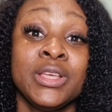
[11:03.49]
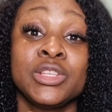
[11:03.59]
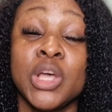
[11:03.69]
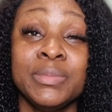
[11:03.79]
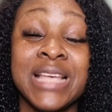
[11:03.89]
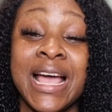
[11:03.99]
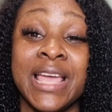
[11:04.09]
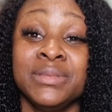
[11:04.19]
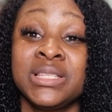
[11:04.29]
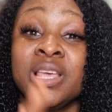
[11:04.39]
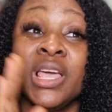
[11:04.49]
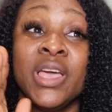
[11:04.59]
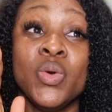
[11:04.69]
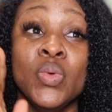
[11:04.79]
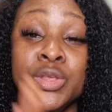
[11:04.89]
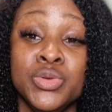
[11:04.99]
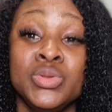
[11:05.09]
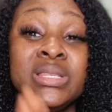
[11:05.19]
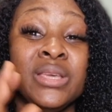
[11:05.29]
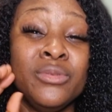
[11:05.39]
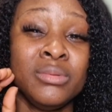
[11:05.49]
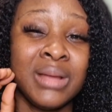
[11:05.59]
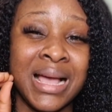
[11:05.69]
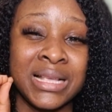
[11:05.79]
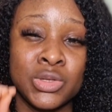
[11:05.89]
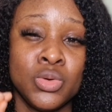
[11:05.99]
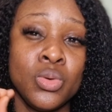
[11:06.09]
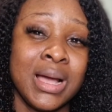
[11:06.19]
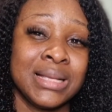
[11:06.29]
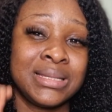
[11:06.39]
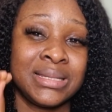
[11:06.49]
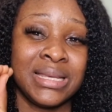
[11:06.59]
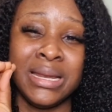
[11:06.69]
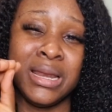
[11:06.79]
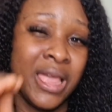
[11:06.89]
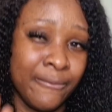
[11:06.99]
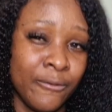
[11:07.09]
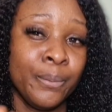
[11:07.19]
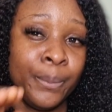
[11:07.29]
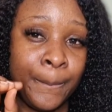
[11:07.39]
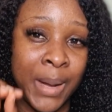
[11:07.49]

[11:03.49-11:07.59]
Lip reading: Sometimes we use even as low as 11